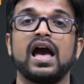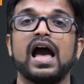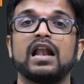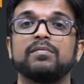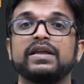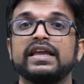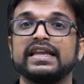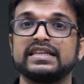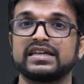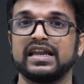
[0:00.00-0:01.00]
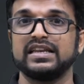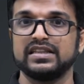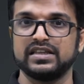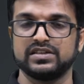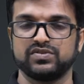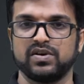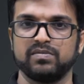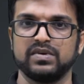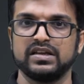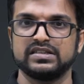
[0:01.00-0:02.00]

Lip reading: I will be integrating this from